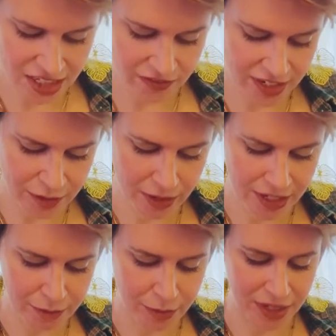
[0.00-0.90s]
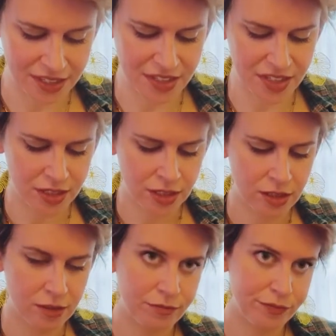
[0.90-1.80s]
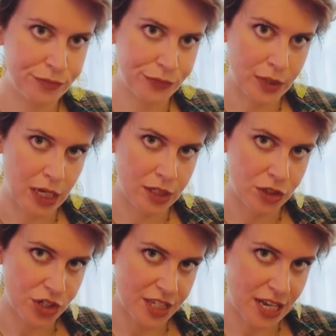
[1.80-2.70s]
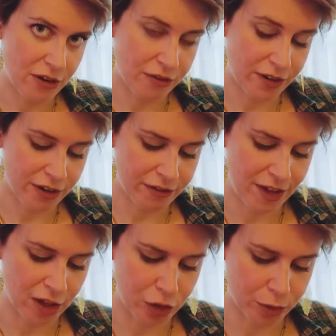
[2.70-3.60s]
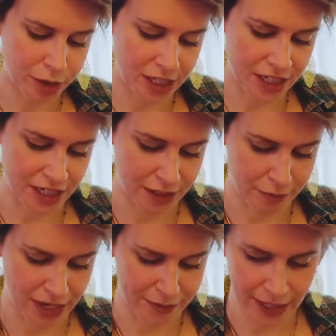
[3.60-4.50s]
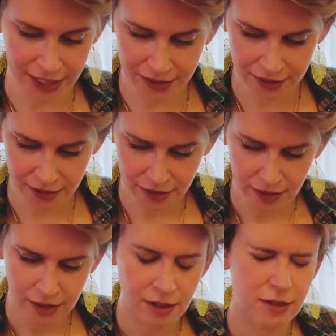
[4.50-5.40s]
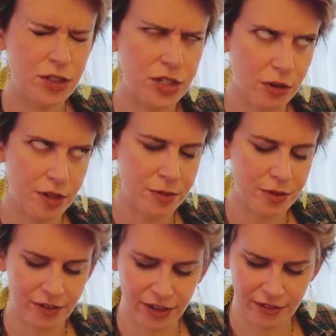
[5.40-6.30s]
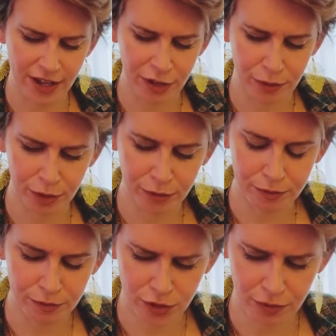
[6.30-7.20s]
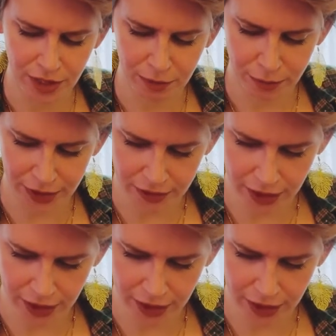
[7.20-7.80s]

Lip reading: of anybody, but she is now a very valuable kitty in my mind. She's always been very valuable to me, but